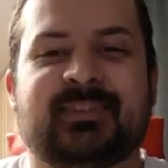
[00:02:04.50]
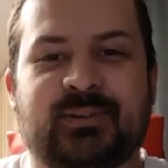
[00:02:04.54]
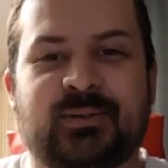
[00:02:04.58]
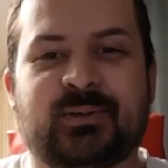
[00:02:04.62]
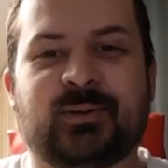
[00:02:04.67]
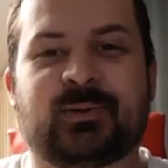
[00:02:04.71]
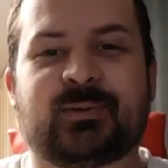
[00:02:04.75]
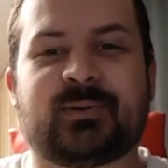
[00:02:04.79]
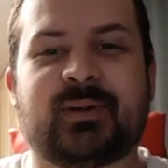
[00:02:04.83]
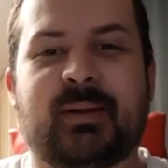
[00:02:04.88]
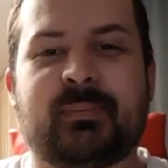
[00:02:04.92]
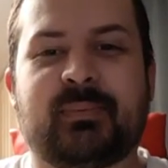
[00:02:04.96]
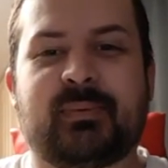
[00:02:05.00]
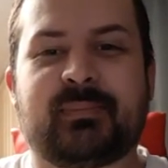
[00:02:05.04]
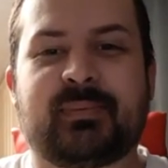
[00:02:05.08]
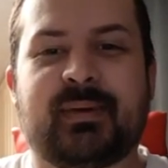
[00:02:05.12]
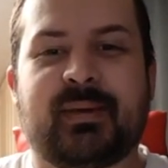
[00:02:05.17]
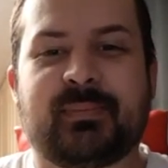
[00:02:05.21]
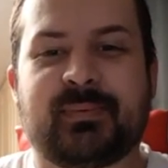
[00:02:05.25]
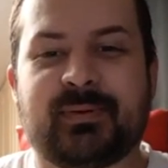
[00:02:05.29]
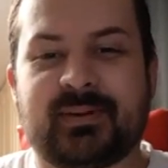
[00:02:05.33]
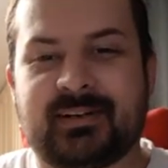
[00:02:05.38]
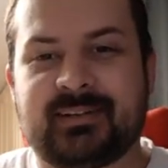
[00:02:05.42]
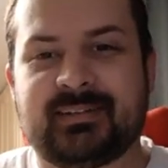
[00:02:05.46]
Gold wrapping
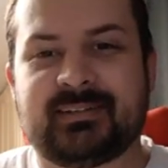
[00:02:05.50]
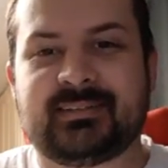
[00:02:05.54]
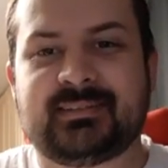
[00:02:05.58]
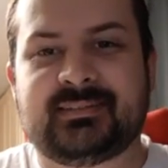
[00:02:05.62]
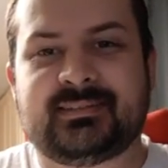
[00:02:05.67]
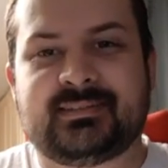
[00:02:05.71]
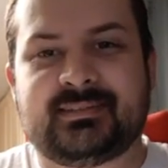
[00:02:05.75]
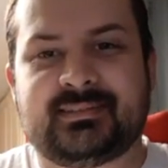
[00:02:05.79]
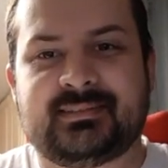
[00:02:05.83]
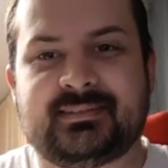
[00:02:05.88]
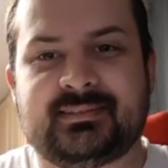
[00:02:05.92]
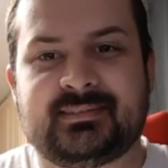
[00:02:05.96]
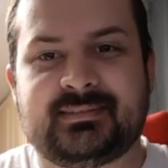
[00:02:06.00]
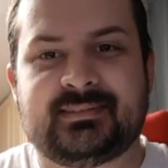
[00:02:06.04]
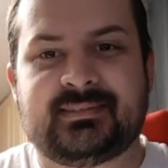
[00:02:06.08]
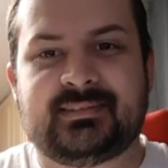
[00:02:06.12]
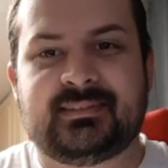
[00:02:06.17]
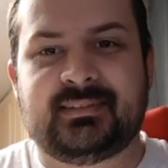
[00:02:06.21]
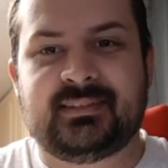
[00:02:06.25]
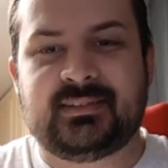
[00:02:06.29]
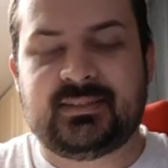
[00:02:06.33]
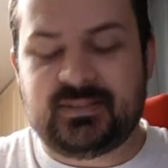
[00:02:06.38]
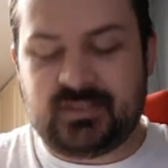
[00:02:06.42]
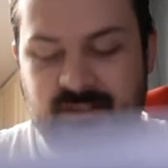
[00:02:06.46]
paper.
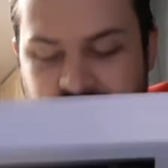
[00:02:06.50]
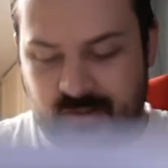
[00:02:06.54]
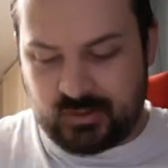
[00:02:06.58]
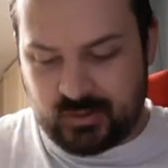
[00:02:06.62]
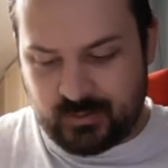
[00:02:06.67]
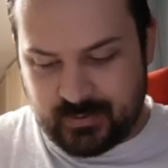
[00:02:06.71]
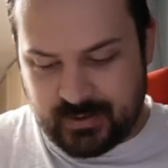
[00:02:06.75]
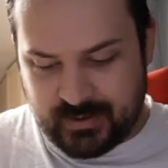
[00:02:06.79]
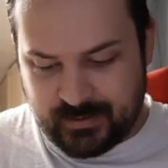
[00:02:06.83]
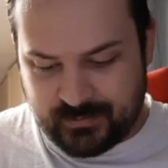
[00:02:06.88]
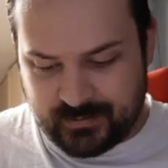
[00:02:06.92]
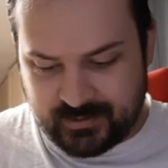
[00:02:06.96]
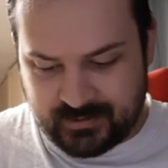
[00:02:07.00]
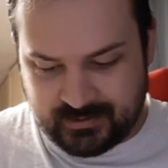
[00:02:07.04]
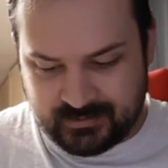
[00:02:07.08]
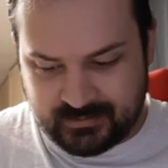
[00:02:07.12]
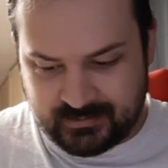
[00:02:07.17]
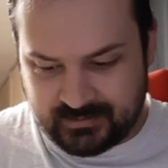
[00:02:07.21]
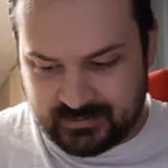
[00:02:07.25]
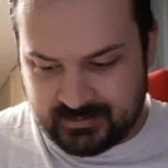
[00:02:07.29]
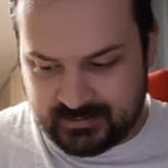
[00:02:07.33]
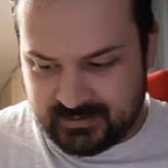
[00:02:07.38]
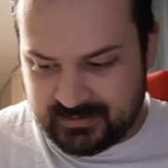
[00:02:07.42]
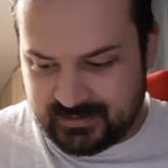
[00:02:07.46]
Tissue paper.
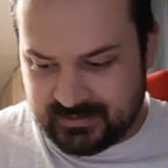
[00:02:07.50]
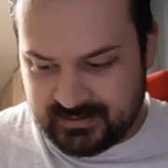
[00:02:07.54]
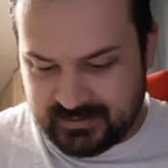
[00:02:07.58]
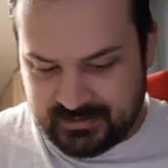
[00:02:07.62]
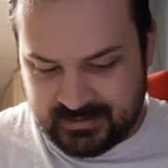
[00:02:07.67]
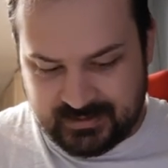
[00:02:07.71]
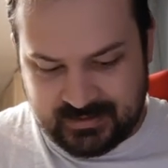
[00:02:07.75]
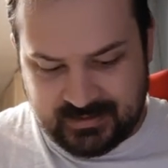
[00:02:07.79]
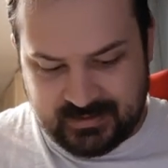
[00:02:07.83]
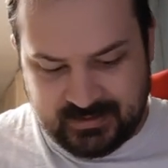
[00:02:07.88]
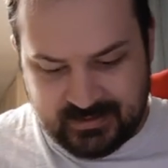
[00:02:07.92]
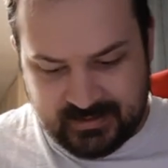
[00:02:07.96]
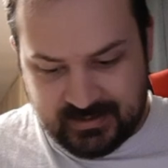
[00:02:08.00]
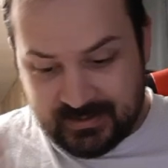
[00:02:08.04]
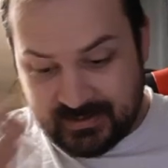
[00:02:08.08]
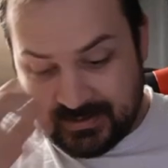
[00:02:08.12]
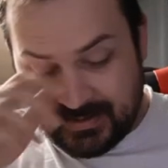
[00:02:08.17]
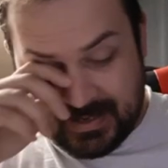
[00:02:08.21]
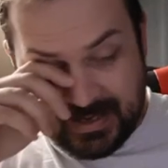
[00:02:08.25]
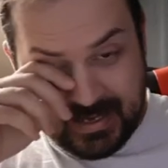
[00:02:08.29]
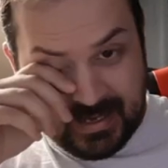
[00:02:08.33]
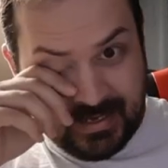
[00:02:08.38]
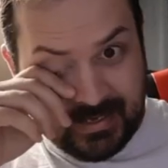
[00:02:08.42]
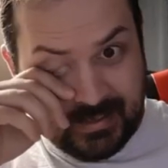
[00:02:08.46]

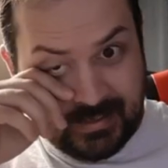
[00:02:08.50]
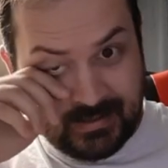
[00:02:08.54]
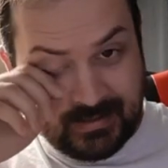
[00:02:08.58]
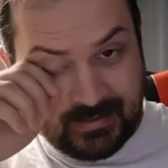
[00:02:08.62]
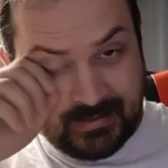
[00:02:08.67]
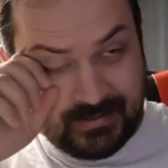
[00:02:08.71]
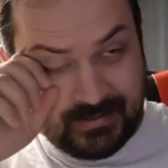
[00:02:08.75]
Okay.